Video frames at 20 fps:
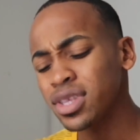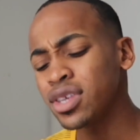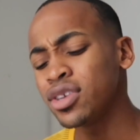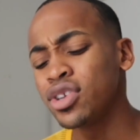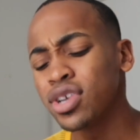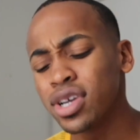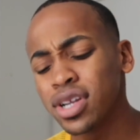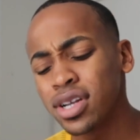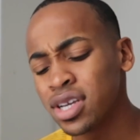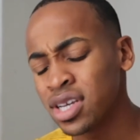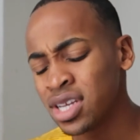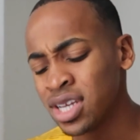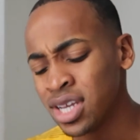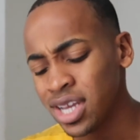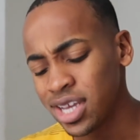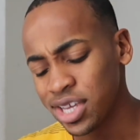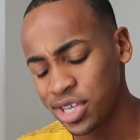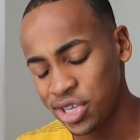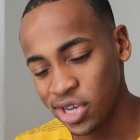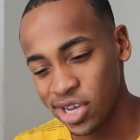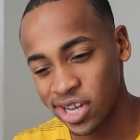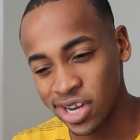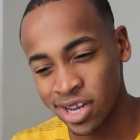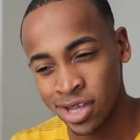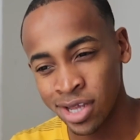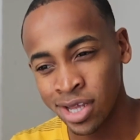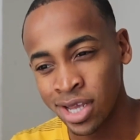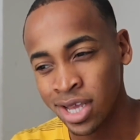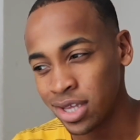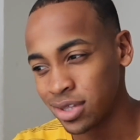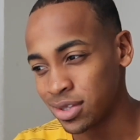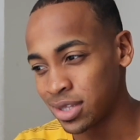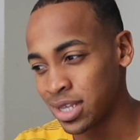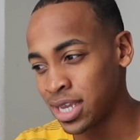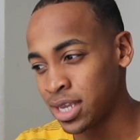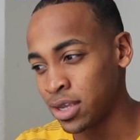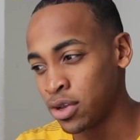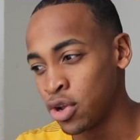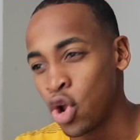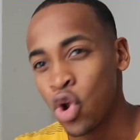you're gonna
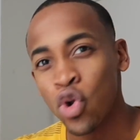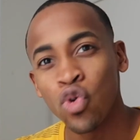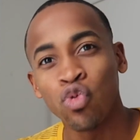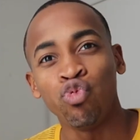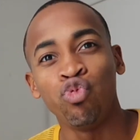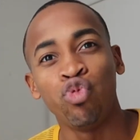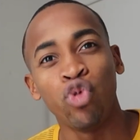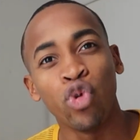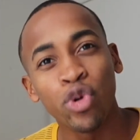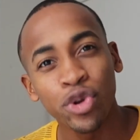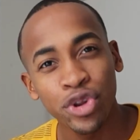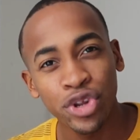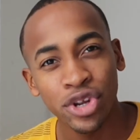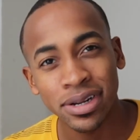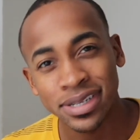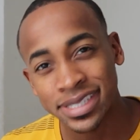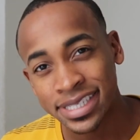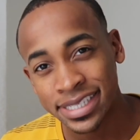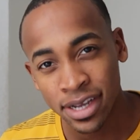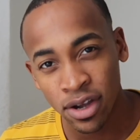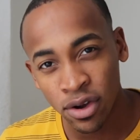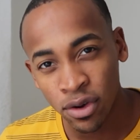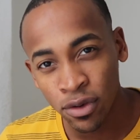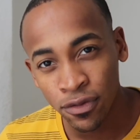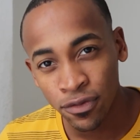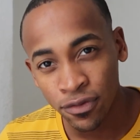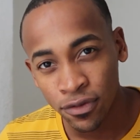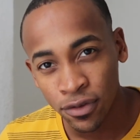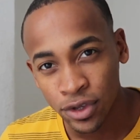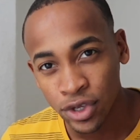like ruin yourself,